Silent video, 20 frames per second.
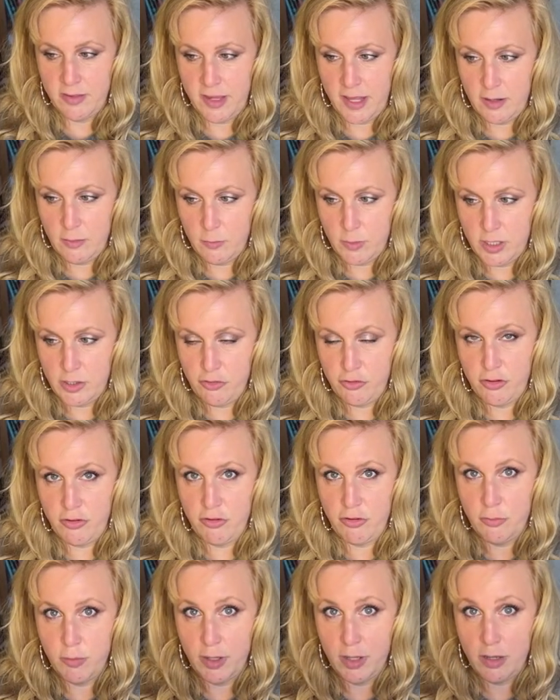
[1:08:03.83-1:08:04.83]
sandwich
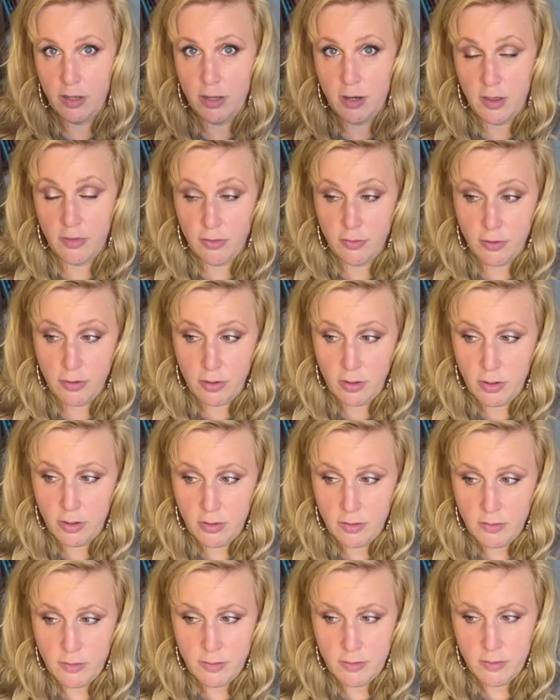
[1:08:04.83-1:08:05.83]
into another
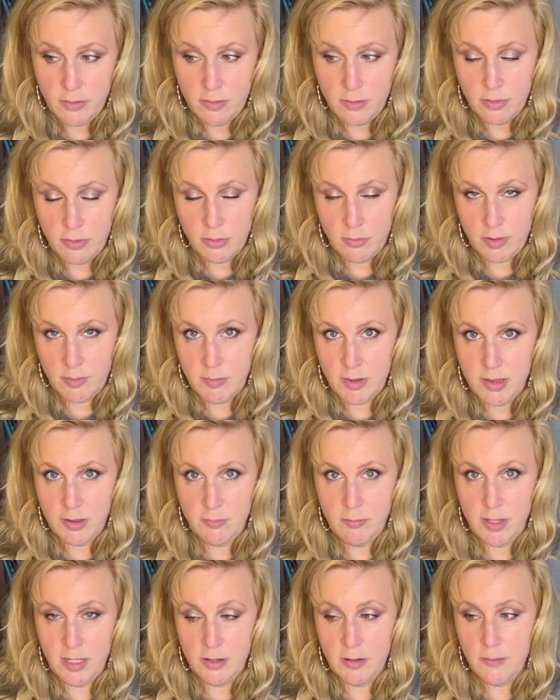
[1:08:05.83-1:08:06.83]

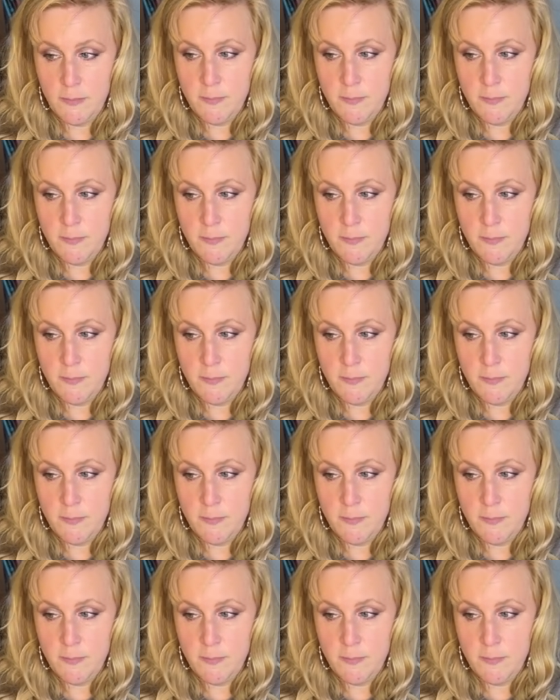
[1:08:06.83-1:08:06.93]
3mm.